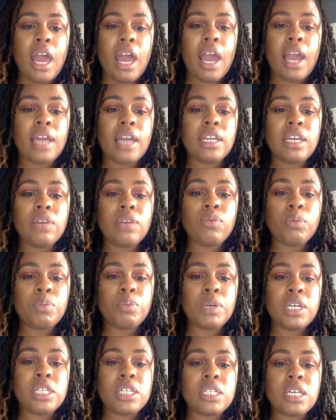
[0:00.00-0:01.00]
And he
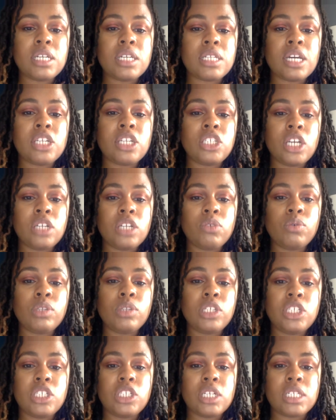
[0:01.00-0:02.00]
repeats, because I
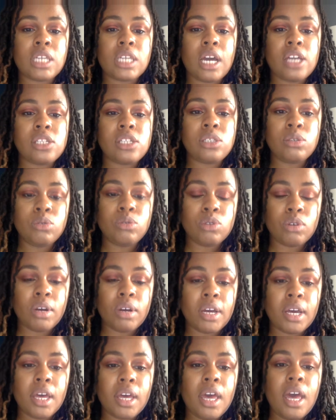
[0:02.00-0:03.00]
genuinely just got too
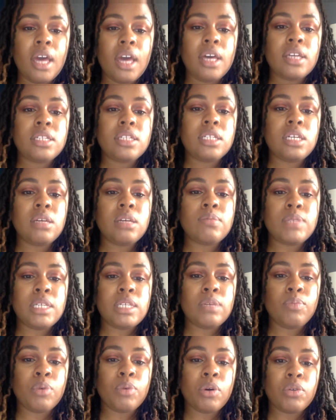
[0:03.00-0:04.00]
drunk.
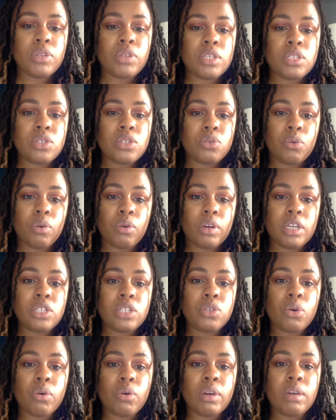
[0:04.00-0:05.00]
TMZ broke this story.
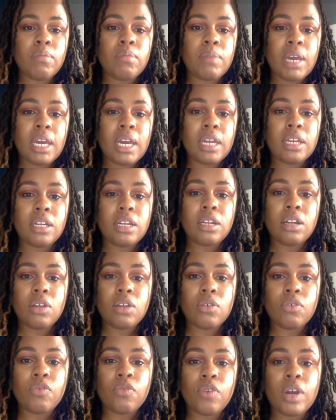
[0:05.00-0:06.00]
Tory and Megan and
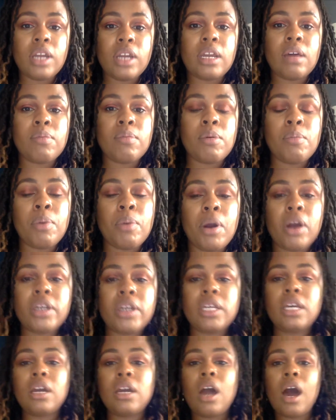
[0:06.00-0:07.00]
another friend have been
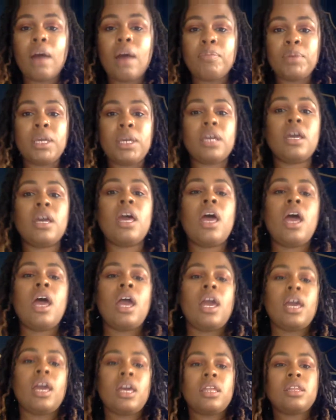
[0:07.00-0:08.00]
partying, hopping
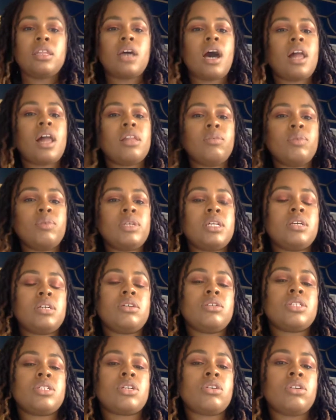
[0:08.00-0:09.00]
in the Hollywood
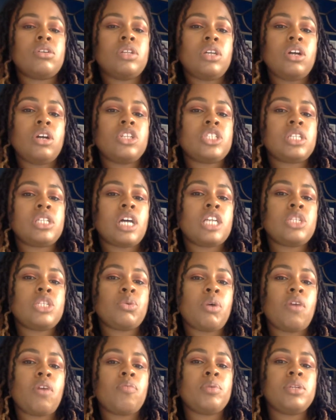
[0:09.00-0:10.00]
Hills. Early on July
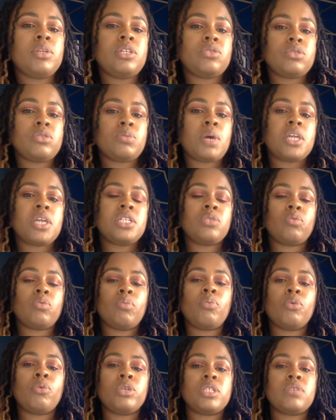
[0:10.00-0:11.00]
12th, police responded to
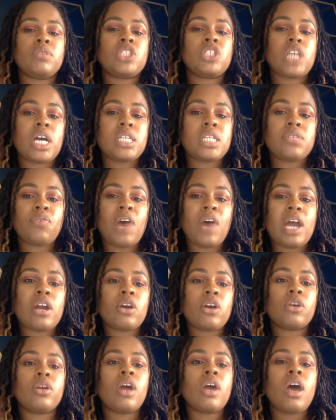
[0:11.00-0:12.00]
reports of shots
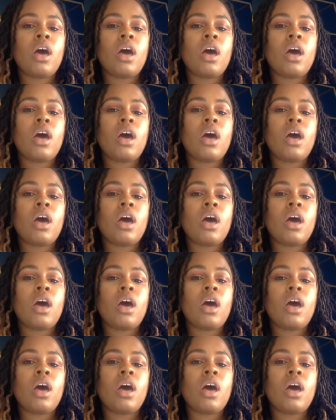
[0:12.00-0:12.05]
fired